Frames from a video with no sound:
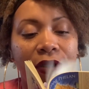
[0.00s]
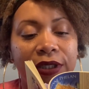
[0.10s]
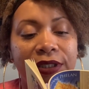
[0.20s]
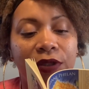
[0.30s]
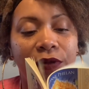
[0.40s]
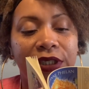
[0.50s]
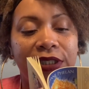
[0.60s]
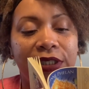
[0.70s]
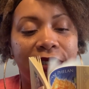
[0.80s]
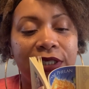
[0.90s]
Let's see what this
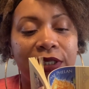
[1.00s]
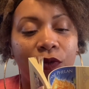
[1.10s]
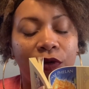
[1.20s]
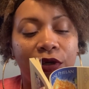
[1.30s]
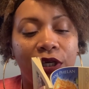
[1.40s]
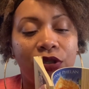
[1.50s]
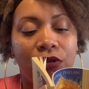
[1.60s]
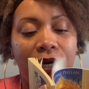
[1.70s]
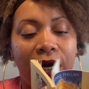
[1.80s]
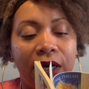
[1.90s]
is, and we'll get you
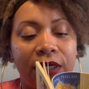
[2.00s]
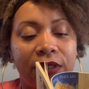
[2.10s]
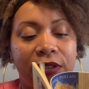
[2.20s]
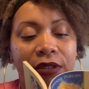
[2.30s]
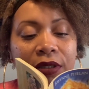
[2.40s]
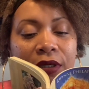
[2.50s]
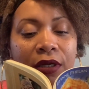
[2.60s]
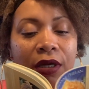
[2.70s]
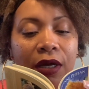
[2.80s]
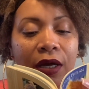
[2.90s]
guys
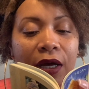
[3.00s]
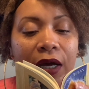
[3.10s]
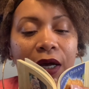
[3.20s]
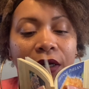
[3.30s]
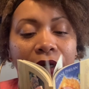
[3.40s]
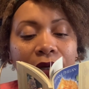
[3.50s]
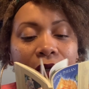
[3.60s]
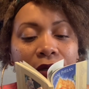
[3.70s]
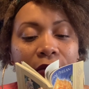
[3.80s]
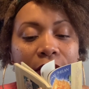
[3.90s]
out of here.